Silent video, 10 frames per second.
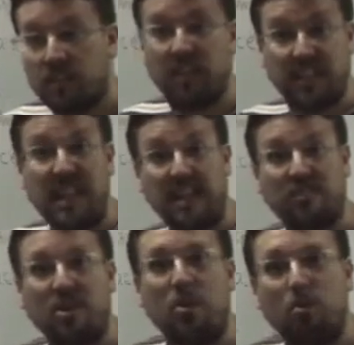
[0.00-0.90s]
that,
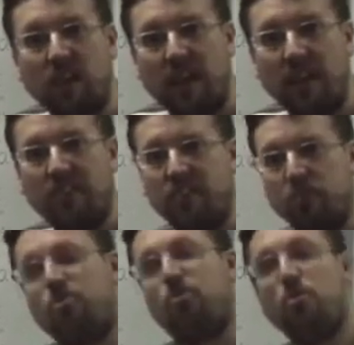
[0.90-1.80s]
yes, would allow you to do
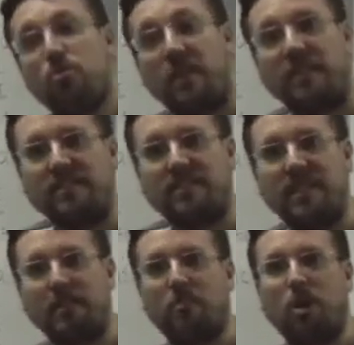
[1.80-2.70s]
2 things at the
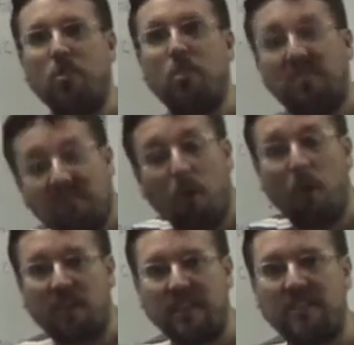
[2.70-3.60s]
same time or
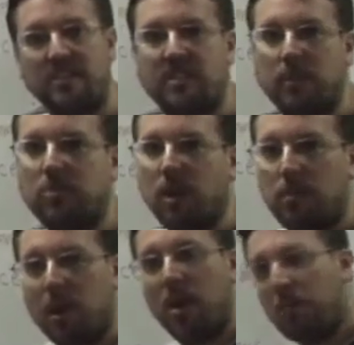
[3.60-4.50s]
4 things at the same time,
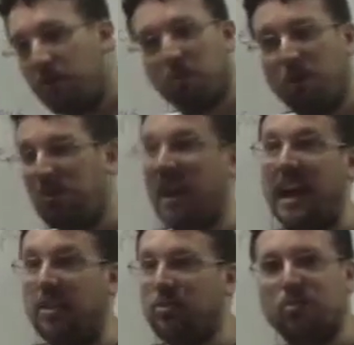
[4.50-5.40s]
but it won't
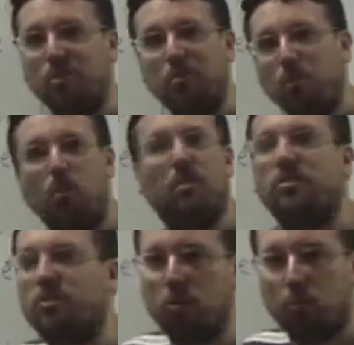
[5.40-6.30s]
allow you to do more than
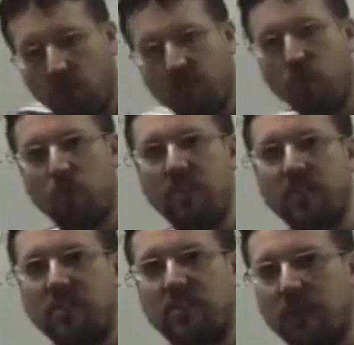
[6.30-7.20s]
2 or 4
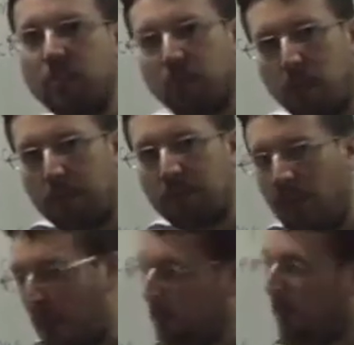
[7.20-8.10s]
things at the same time.
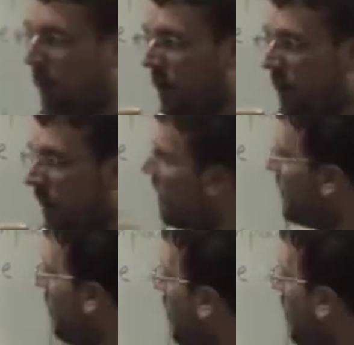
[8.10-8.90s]
But the